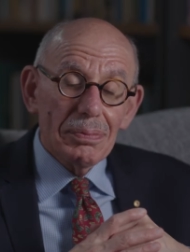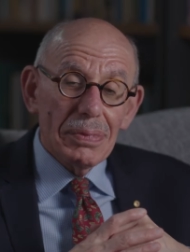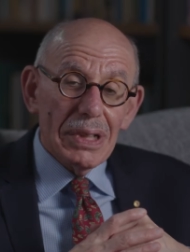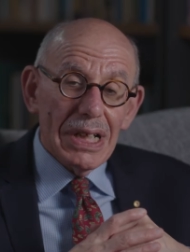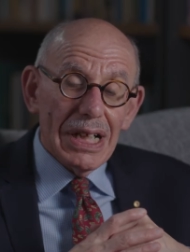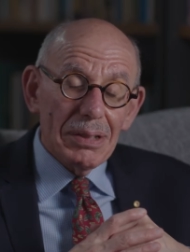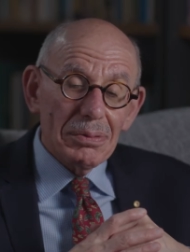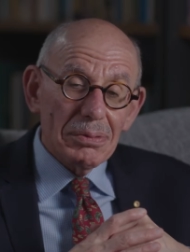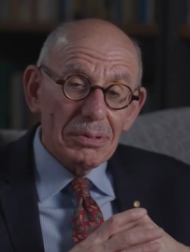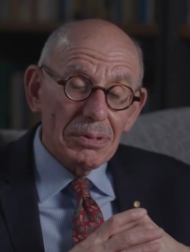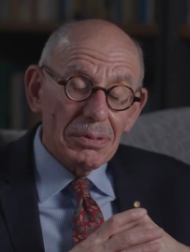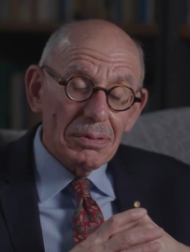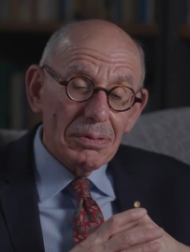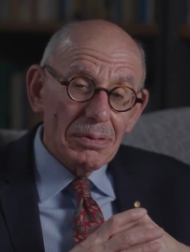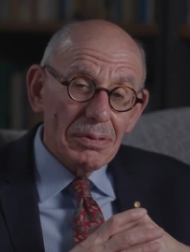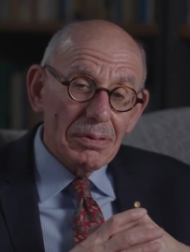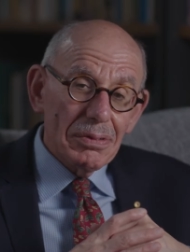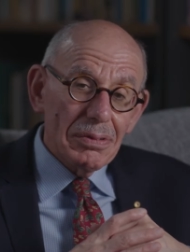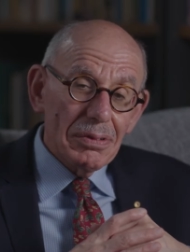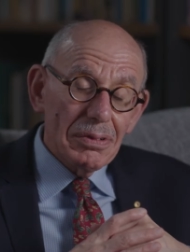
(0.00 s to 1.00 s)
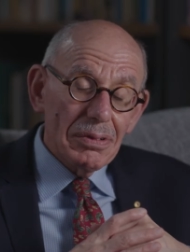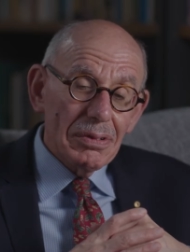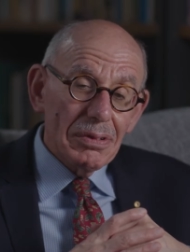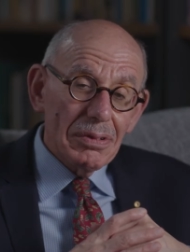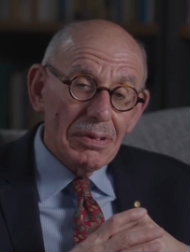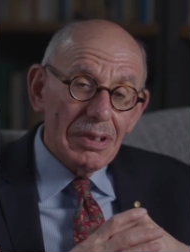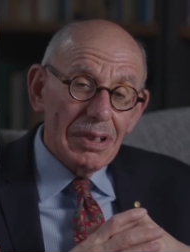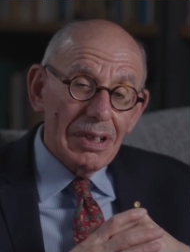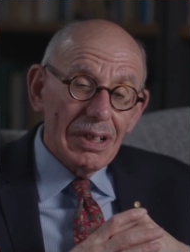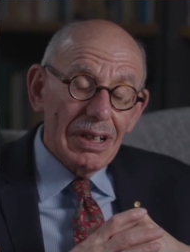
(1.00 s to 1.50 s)
perhaps
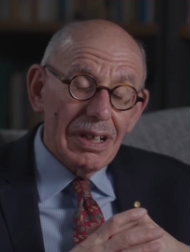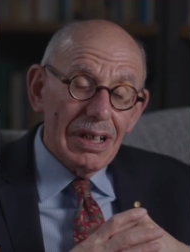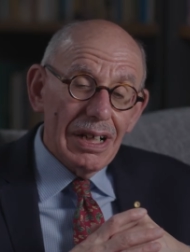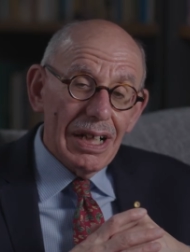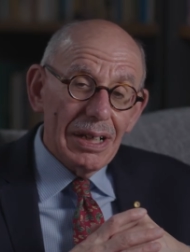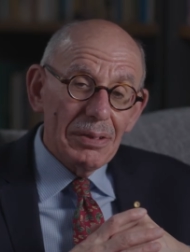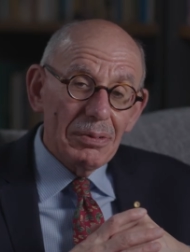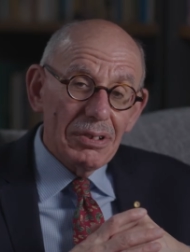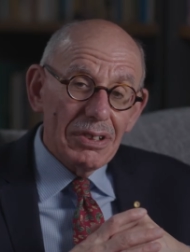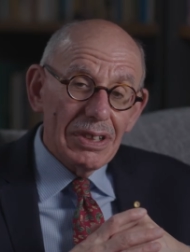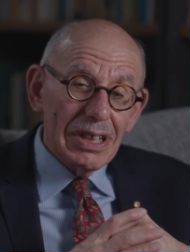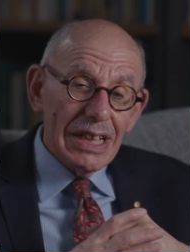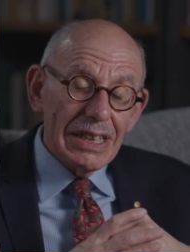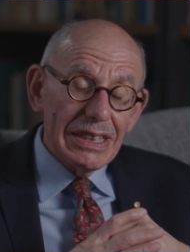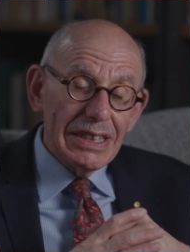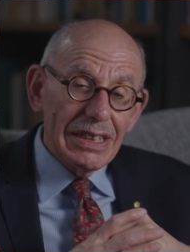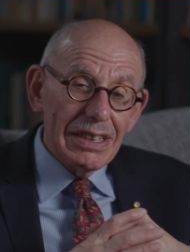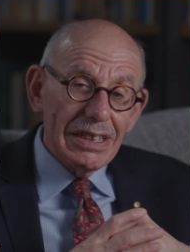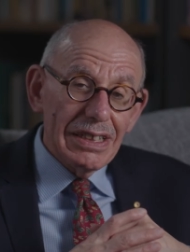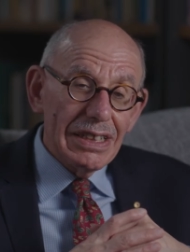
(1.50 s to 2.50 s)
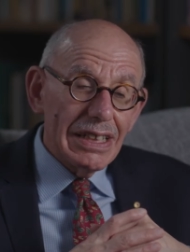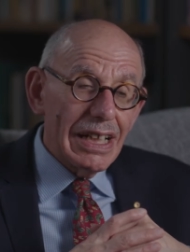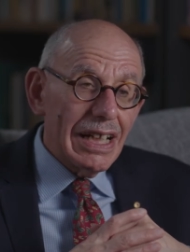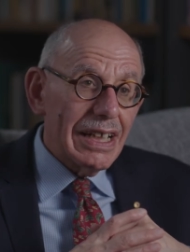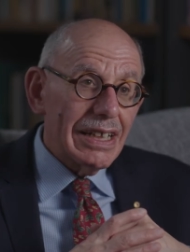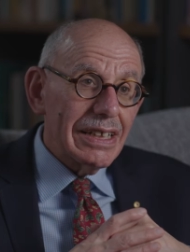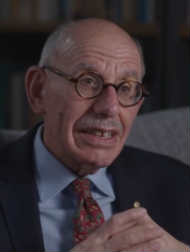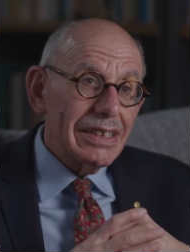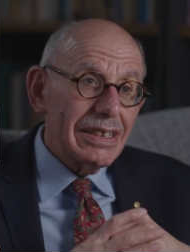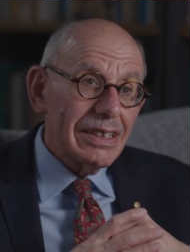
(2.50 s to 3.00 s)
I would ideally
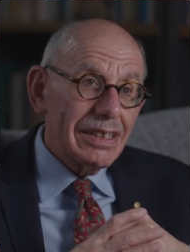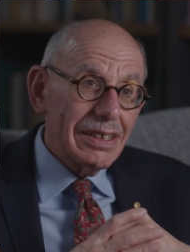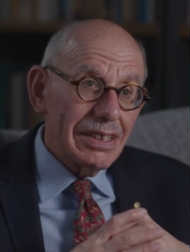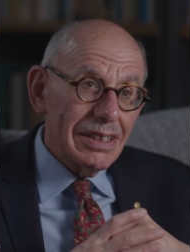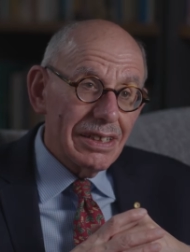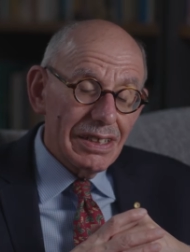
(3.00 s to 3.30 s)
like.